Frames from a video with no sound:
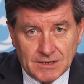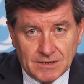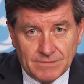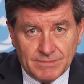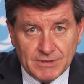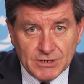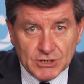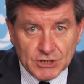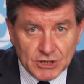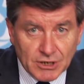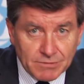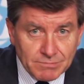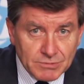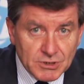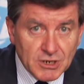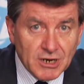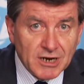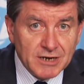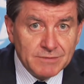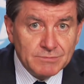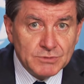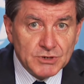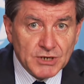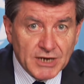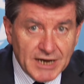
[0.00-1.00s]
But
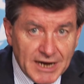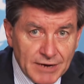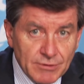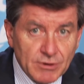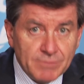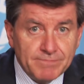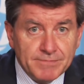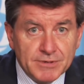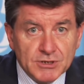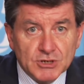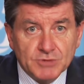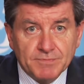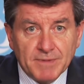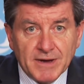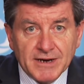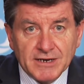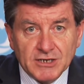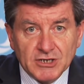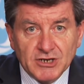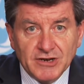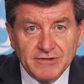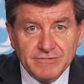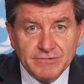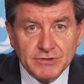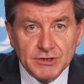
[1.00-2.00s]
sometimes our
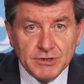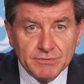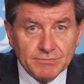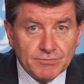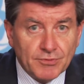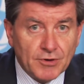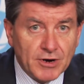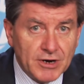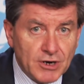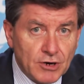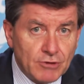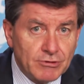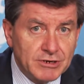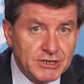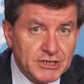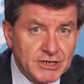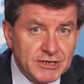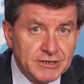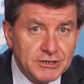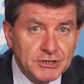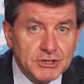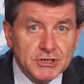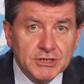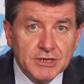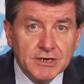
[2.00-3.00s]
perspectives and
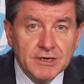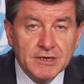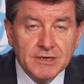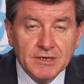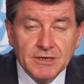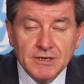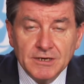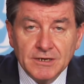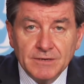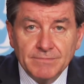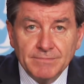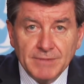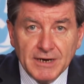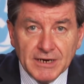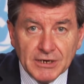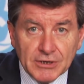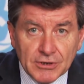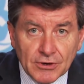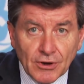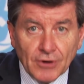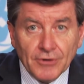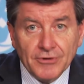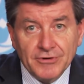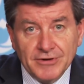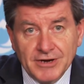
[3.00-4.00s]
priorities may
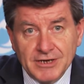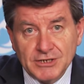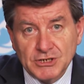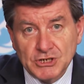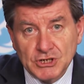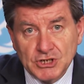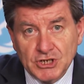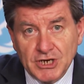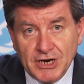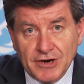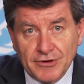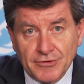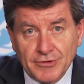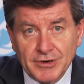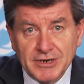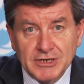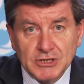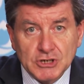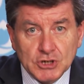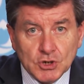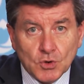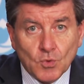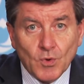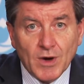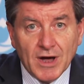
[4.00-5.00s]
not necessarily
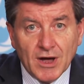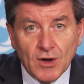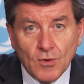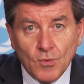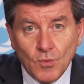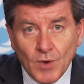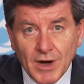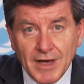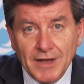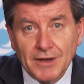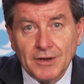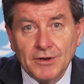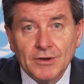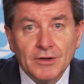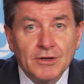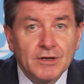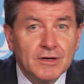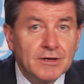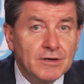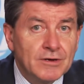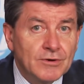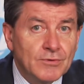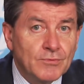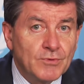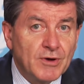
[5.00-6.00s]
square well
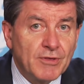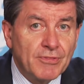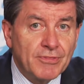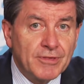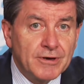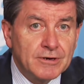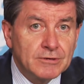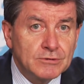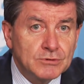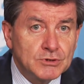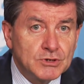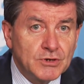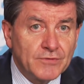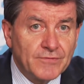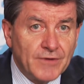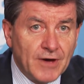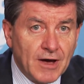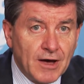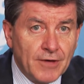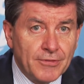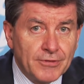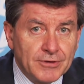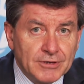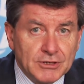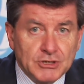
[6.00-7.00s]
with those of
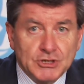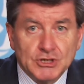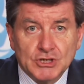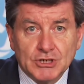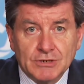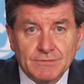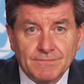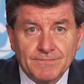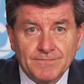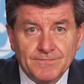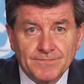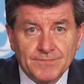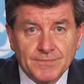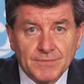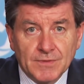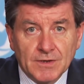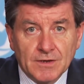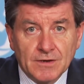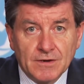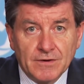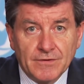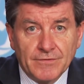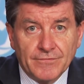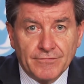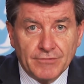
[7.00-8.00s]
others.
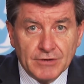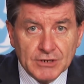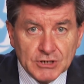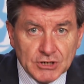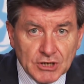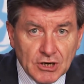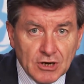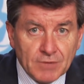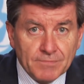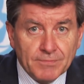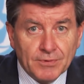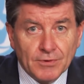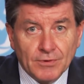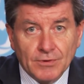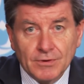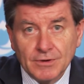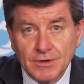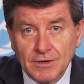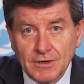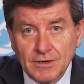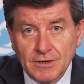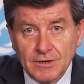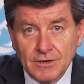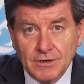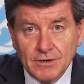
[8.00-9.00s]
For example,
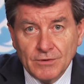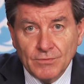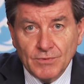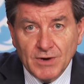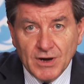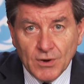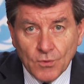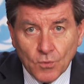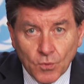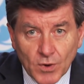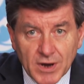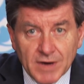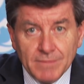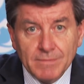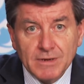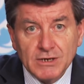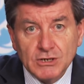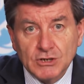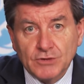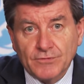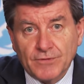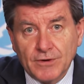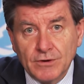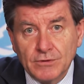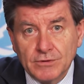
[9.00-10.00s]
where we
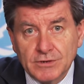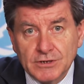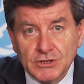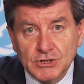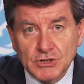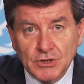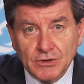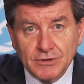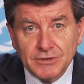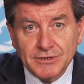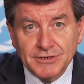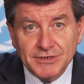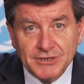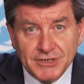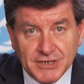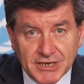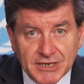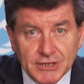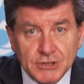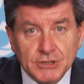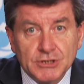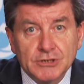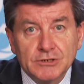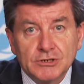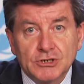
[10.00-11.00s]
must focus on
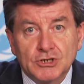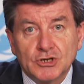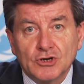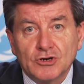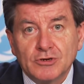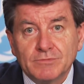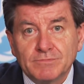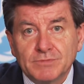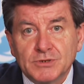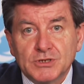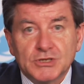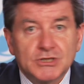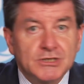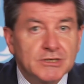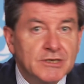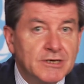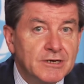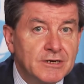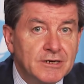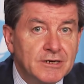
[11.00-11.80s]
decent jobs,